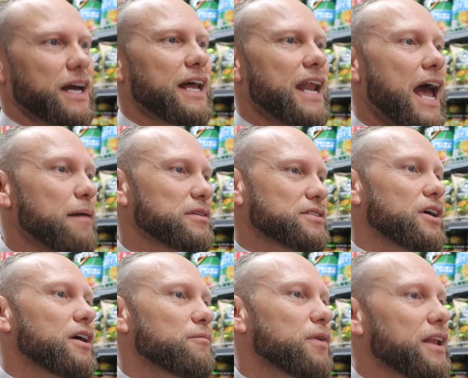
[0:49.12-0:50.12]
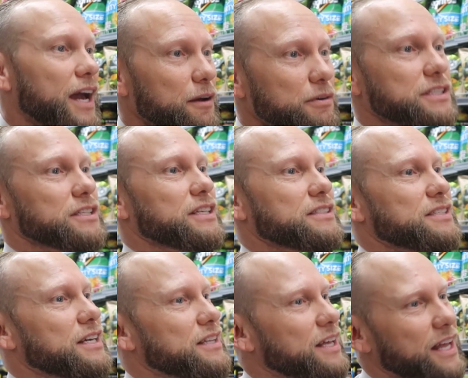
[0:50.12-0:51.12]
And Amazon, when they originally
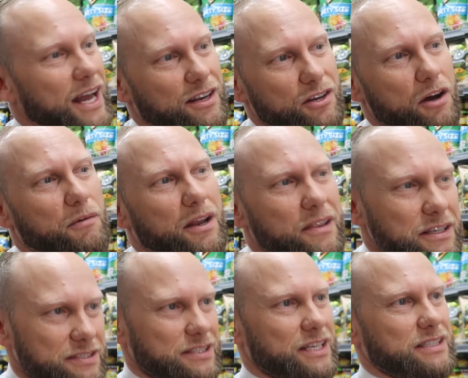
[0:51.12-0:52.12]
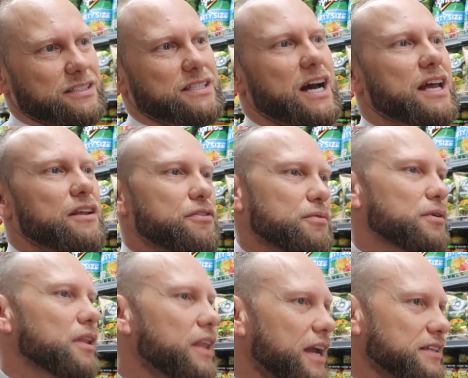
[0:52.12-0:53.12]
said that they had no one listening to data through
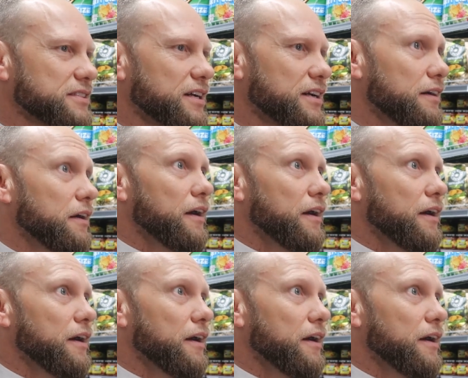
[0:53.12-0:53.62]
Alexa,